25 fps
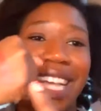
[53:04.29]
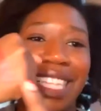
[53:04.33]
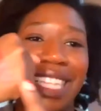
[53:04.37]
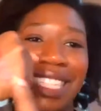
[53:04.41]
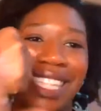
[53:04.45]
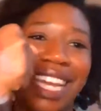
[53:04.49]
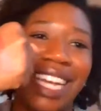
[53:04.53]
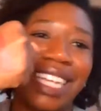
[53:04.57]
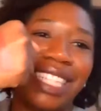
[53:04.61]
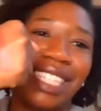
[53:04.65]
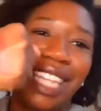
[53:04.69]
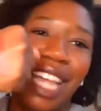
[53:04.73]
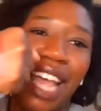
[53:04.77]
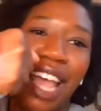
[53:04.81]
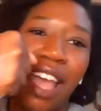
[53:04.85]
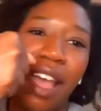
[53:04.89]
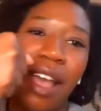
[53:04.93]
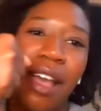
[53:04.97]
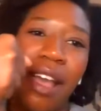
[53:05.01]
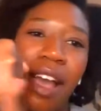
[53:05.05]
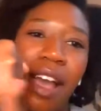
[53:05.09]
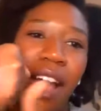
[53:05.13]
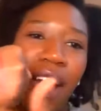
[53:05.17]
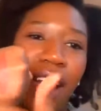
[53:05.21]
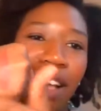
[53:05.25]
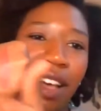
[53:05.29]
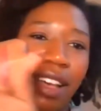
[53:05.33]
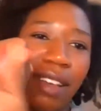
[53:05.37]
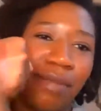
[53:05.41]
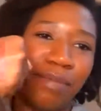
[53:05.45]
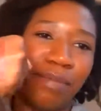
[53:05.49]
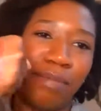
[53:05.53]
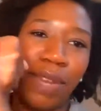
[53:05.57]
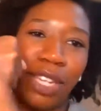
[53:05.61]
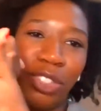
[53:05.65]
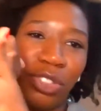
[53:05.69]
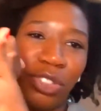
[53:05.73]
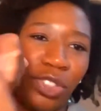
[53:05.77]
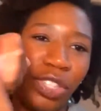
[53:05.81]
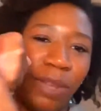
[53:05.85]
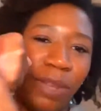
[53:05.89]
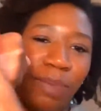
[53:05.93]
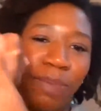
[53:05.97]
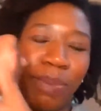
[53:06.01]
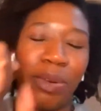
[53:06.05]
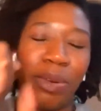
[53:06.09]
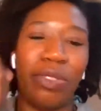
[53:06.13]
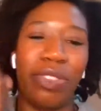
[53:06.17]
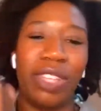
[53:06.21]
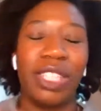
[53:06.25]
Yes, that is uh, much
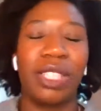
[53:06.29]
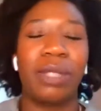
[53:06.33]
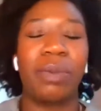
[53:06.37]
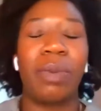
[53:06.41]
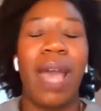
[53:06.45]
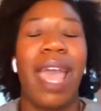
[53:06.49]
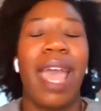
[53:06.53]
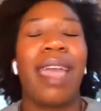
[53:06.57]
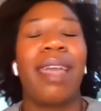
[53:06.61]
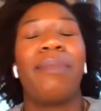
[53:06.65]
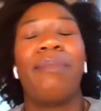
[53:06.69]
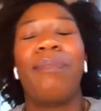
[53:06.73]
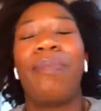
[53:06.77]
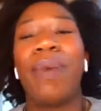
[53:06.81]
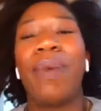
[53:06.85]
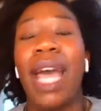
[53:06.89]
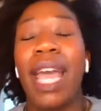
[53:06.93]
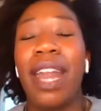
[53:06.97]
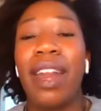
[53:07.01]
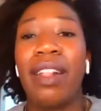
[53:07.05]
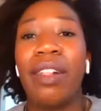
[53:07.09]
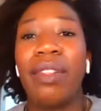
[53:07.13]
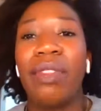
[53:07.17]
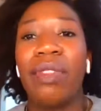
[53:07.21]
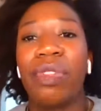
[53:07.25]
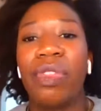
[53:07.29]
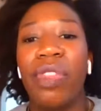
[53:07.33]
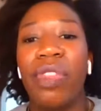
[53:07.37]
deeper this way, but